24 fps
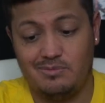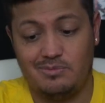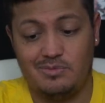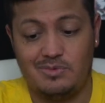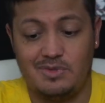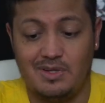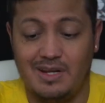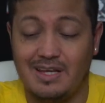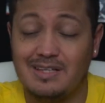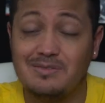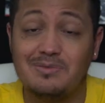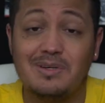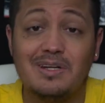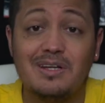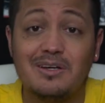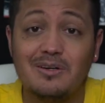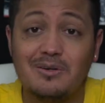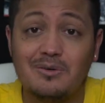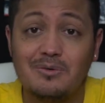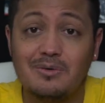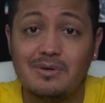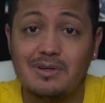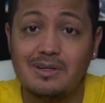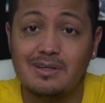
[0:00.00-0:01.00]
today's
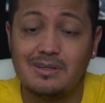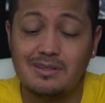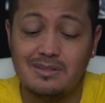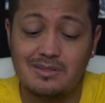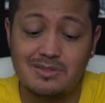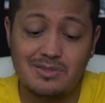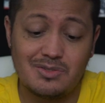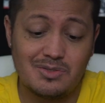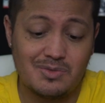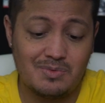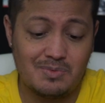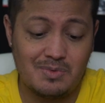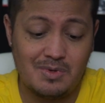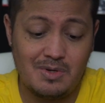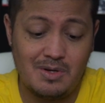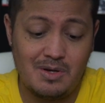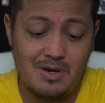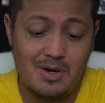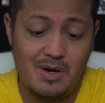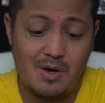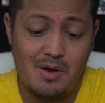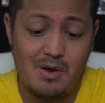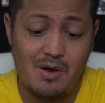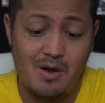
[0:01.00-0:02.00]
video is
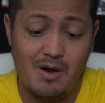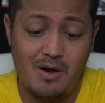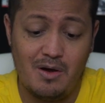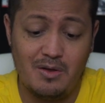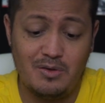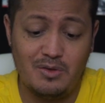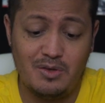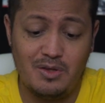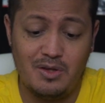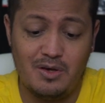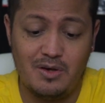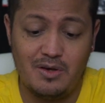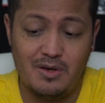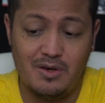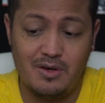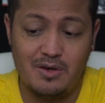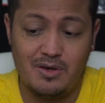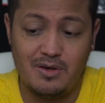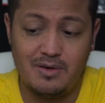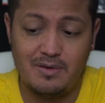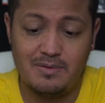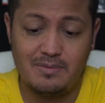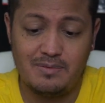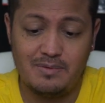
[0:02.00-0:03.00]
on
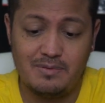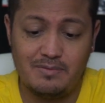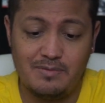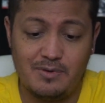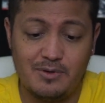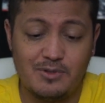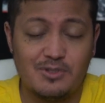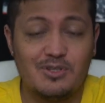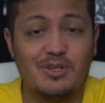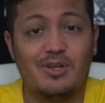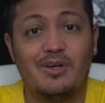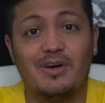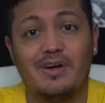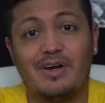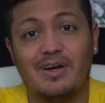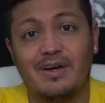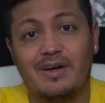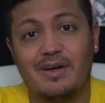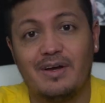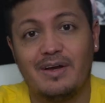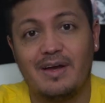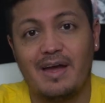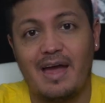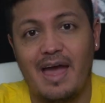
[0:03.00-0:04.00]
the first look
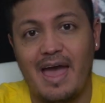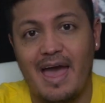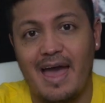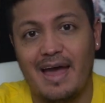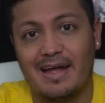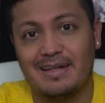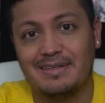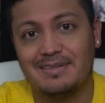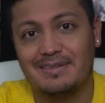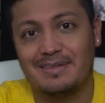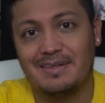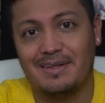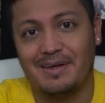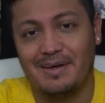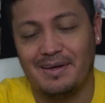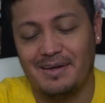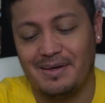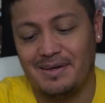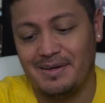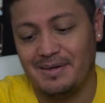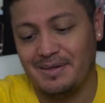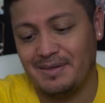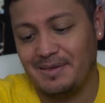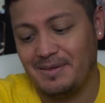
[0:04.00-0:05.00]
at
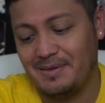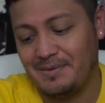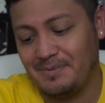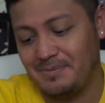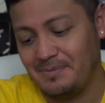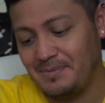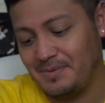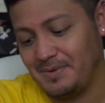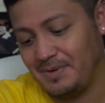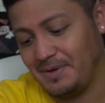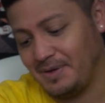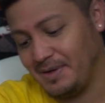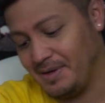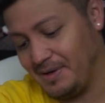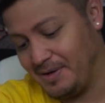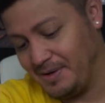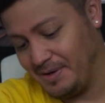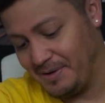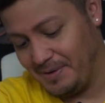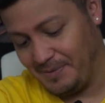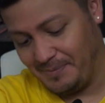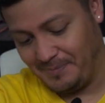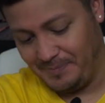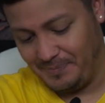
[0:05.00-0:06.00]
the
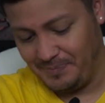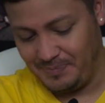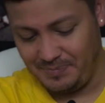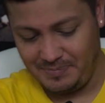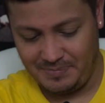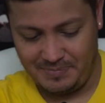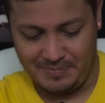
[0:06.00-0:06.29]
um,